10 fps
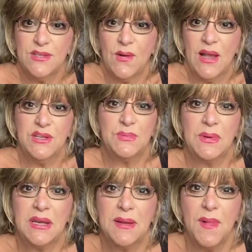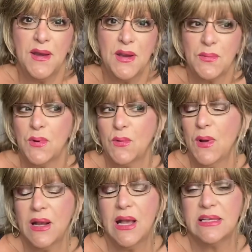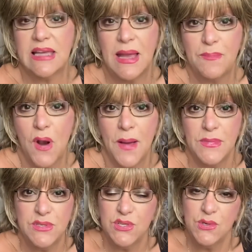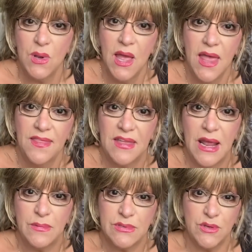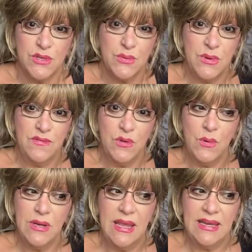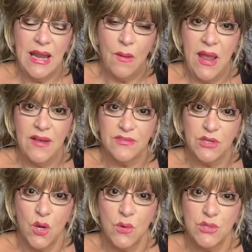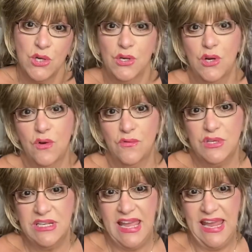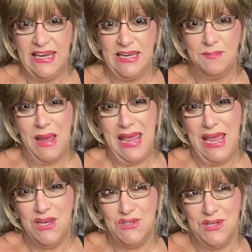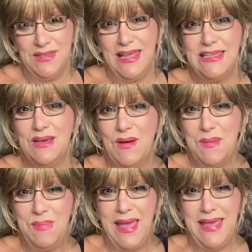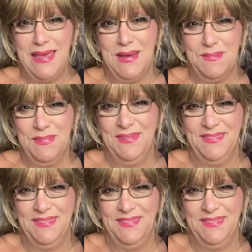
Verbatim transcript: So I just wanted to come on here real quick because I promised you that I was going to review it and now I have to go and turn it over to Hayden, my agent. That's how I pay him.